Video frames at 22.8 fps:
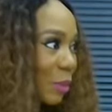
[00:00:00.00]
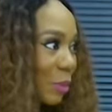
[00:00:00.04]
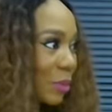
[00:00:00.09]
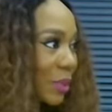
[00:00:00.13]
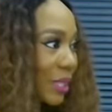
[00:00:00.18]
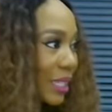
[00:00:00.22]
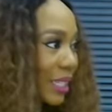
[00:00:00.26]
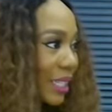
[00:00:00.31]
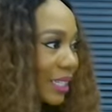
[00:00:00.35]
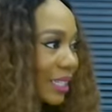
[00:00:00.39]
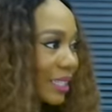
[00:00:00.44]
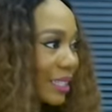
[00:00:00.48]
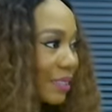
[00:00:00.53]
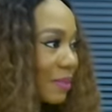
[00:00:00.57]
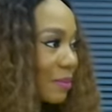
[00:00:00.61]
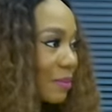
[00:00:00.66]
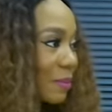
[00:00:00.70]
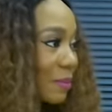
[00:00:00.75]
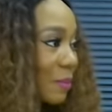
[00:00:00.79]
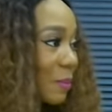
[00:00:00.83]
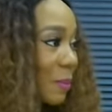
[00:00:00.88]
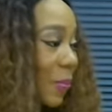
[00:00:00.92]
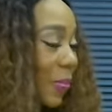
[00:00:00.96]
That's when I started
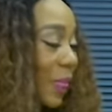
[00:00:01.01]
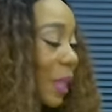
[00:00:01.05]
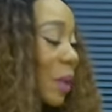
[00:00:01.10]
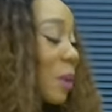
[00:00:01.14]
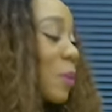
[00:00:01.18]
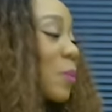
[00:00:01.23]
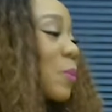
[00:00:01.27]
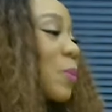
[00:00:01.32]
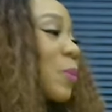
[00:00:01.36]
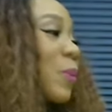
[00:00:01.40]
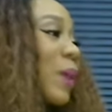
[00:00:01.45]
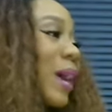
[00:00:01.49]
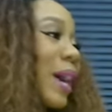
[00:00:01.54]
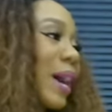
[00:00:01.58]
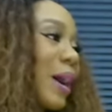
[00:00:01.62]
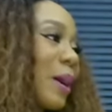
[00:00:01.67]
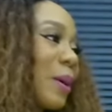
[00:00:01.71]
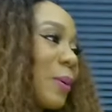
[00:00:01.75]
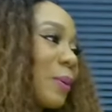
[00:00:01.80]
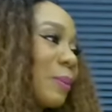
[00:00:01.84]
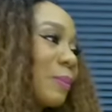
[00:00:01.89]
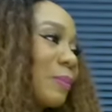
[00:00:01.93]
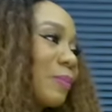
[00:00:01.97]
learning how to speak English
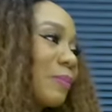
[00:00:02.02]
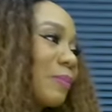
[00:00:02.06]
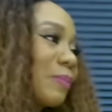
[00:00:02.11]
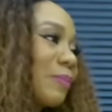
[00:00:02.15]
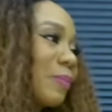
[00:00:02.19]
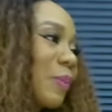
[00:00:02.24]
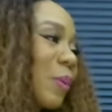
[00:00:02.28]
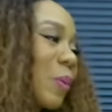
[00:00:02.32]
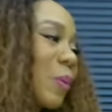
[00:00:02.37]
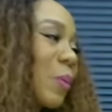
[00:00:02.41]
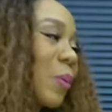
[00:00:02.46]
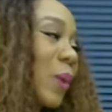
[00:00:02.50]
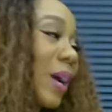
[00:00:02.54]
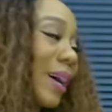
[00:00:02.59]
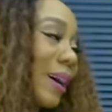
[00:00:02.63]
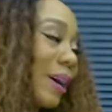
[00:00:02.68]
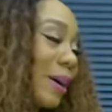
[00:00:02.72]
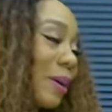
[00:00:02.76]
properly. Wow.